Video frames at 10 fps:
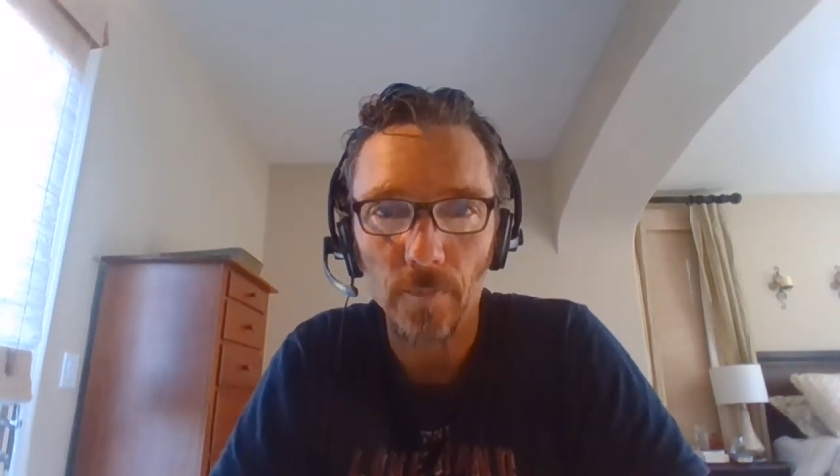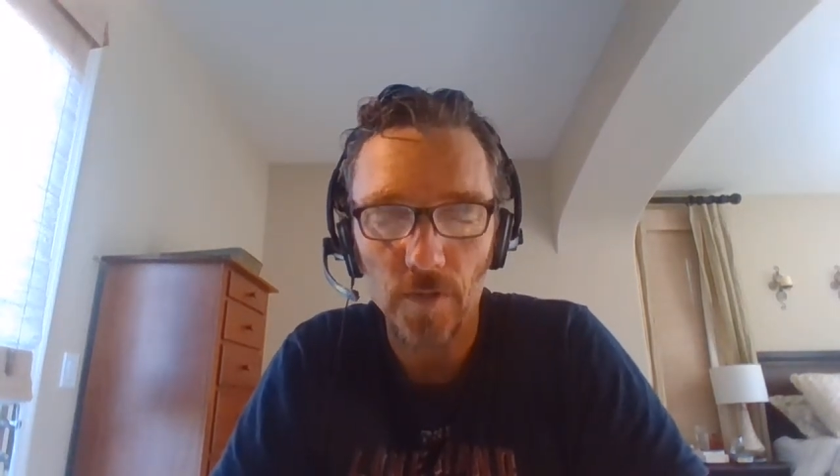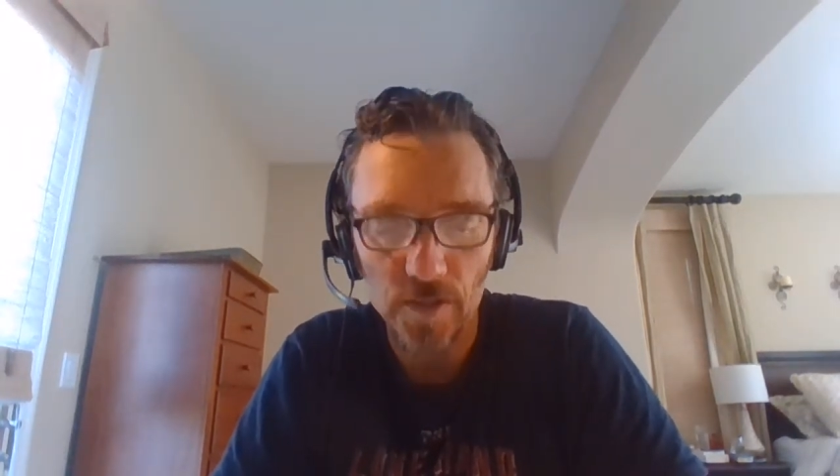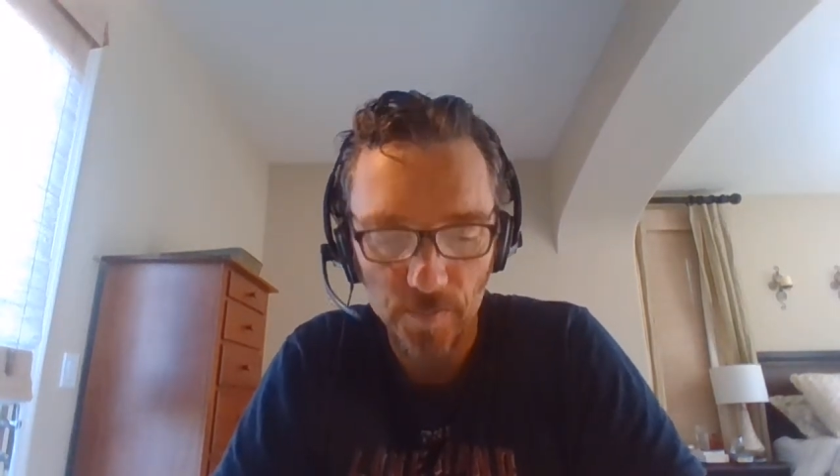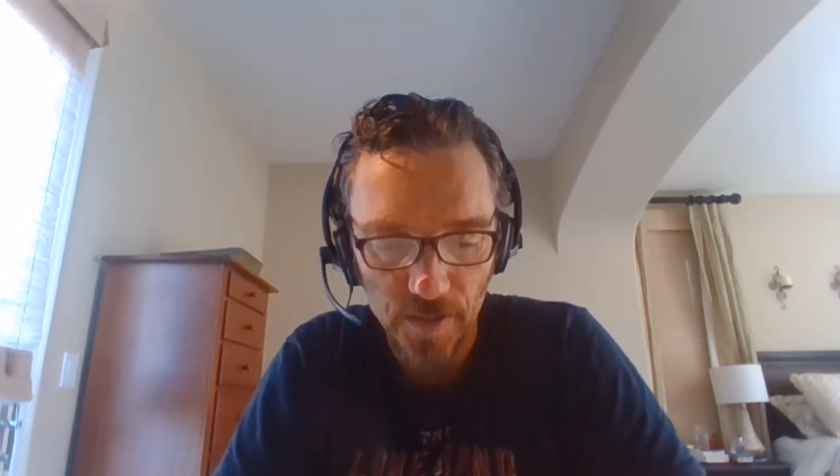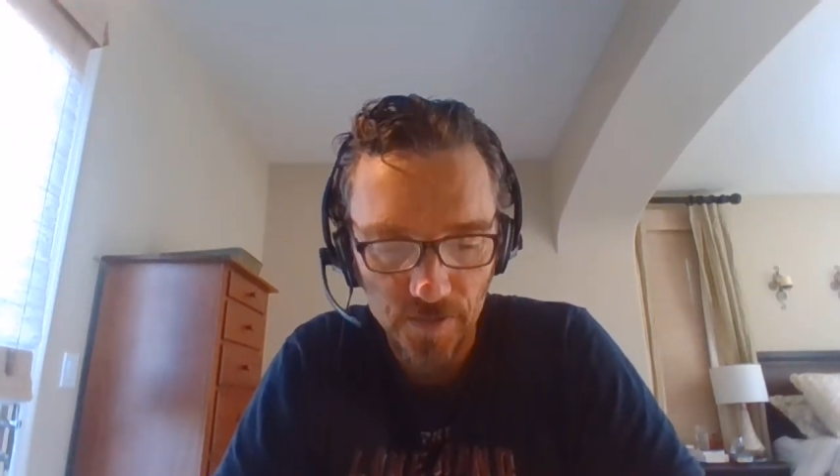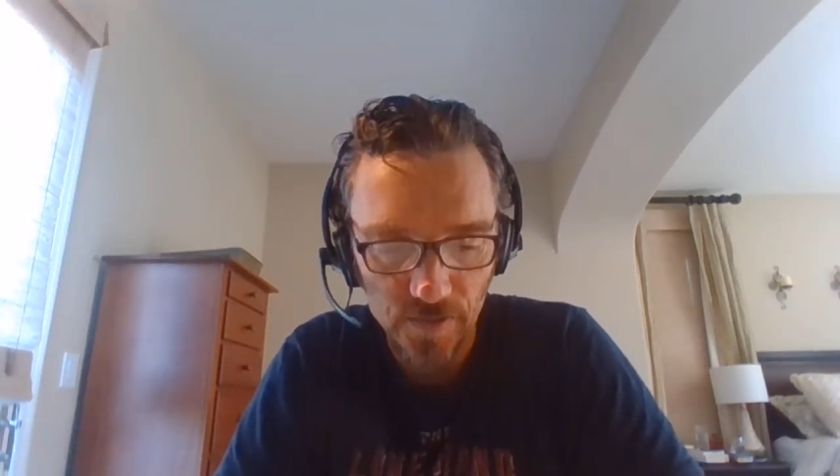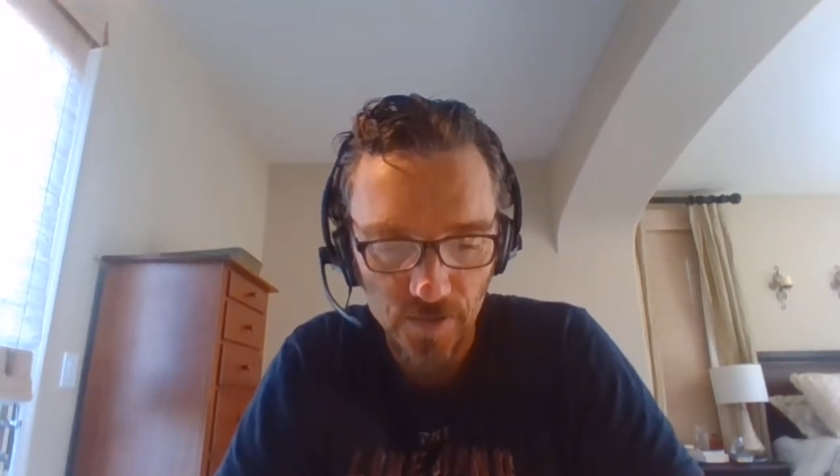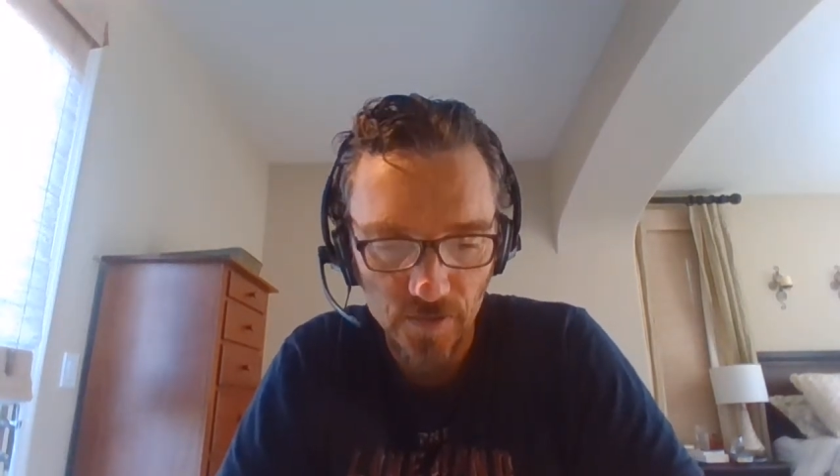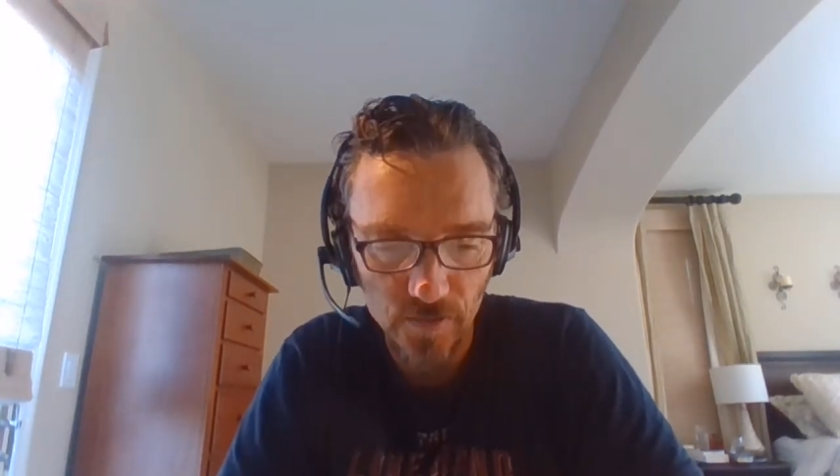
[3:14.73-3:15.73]
these
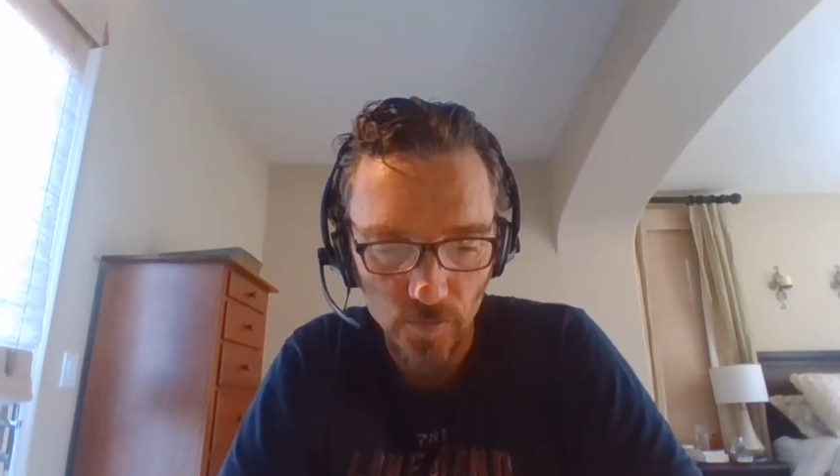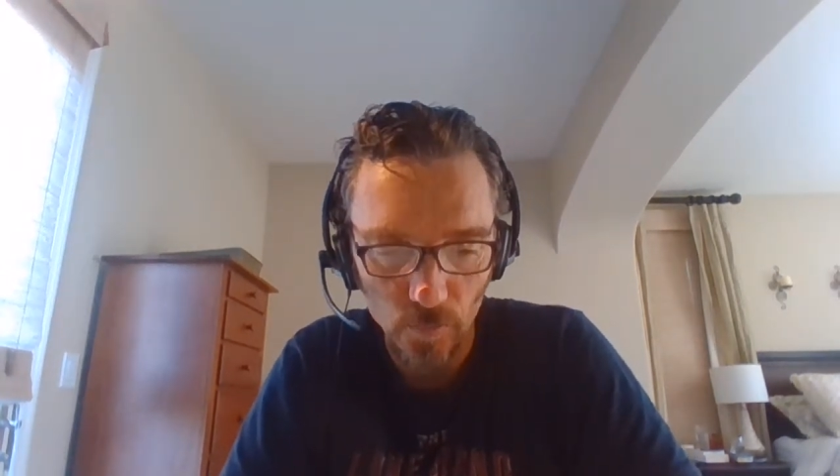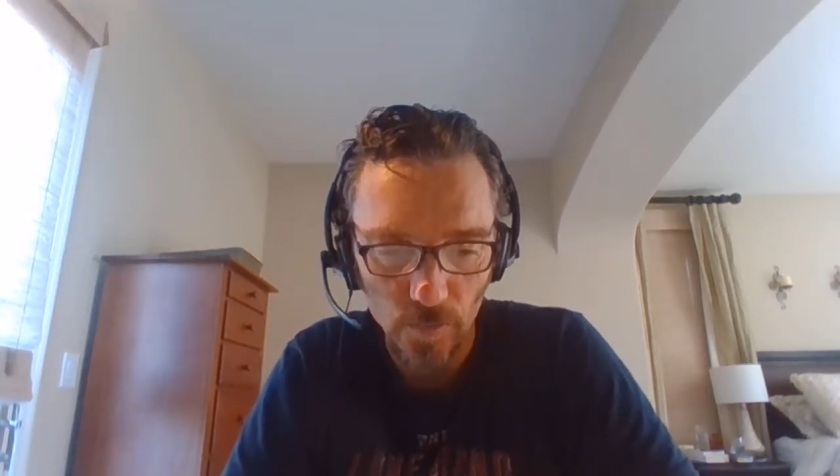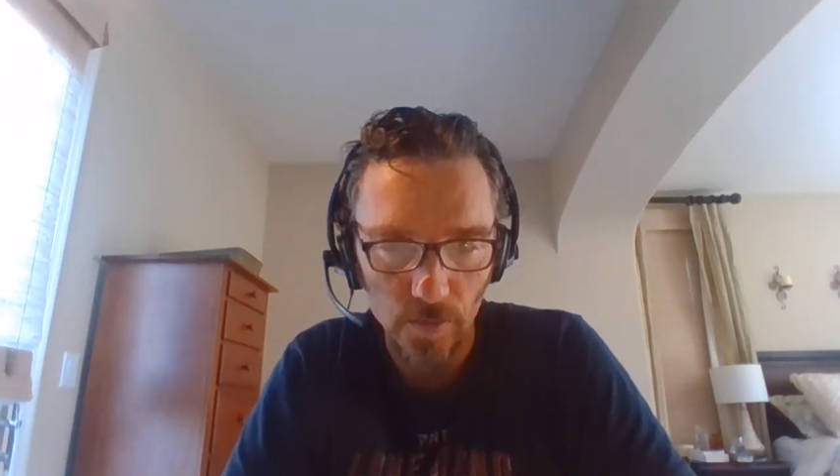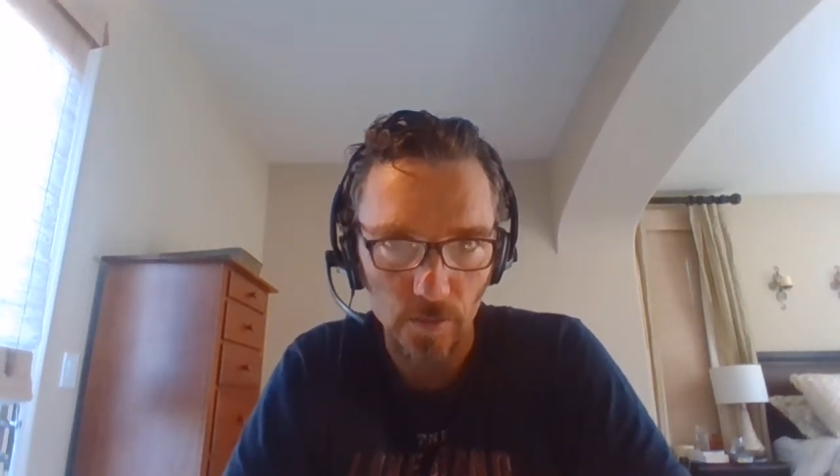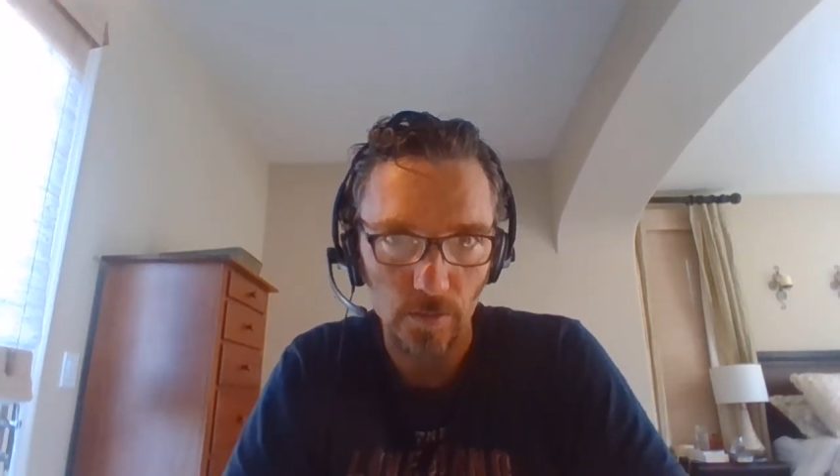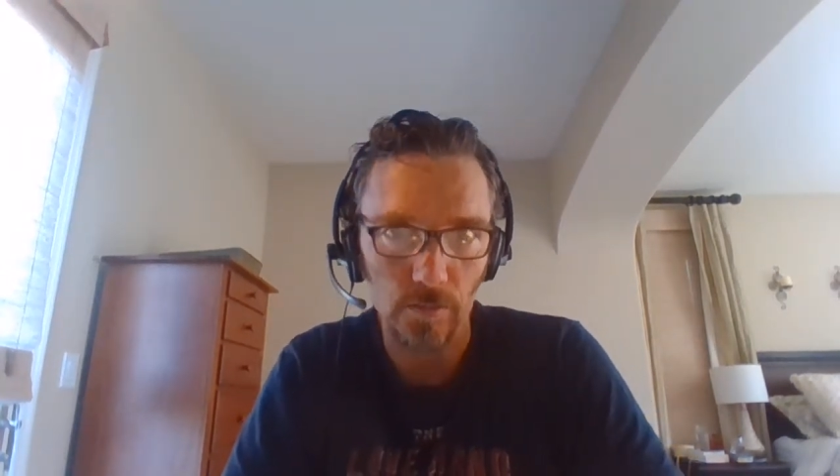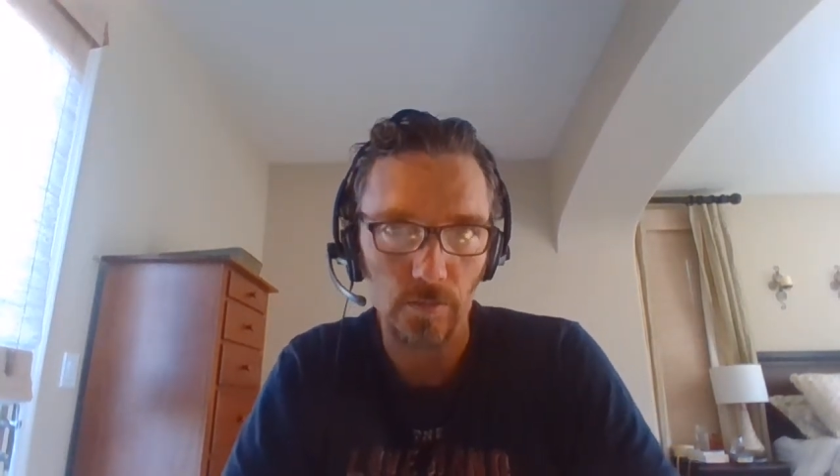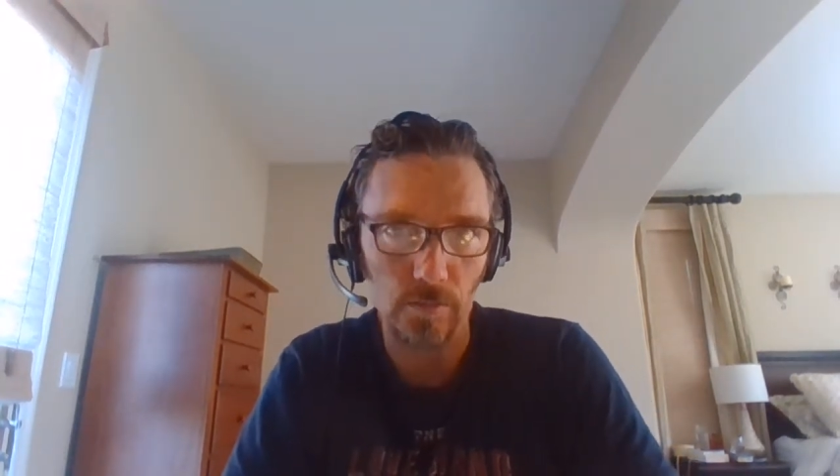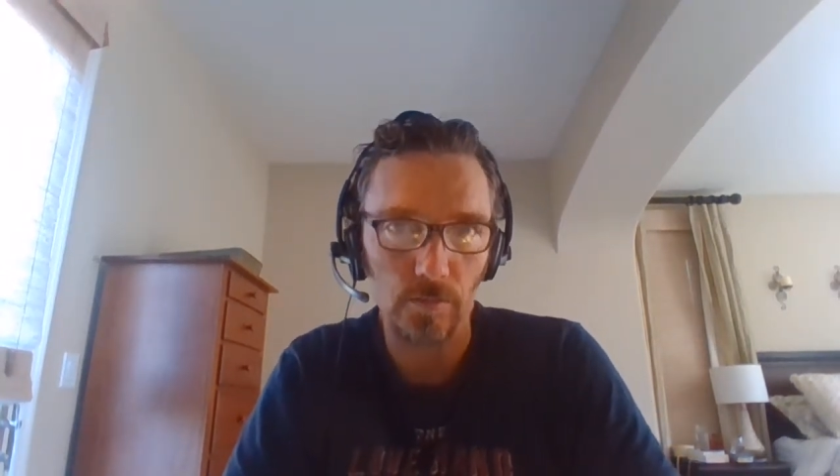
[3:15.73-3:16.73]
pieces
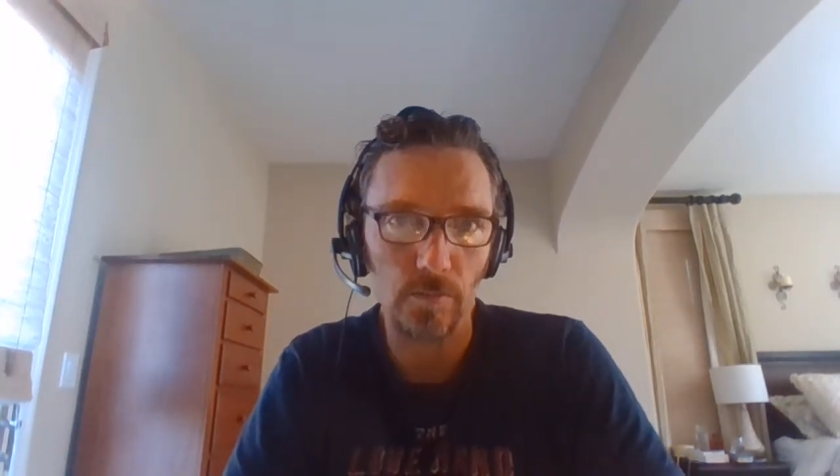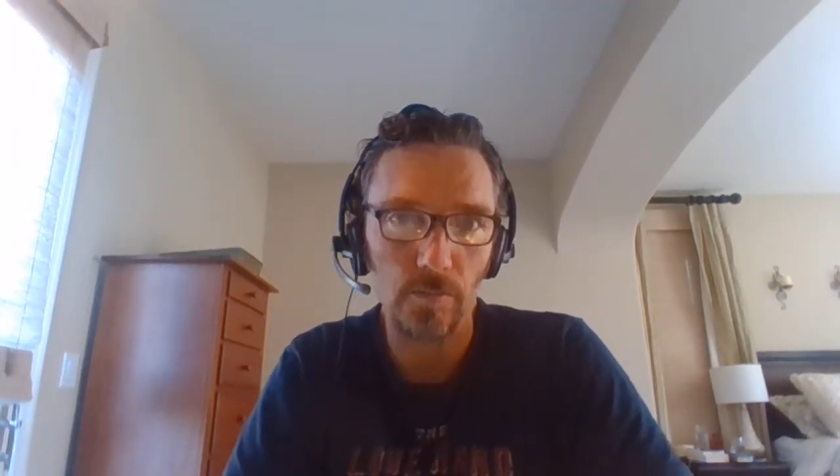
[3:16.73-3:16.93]
will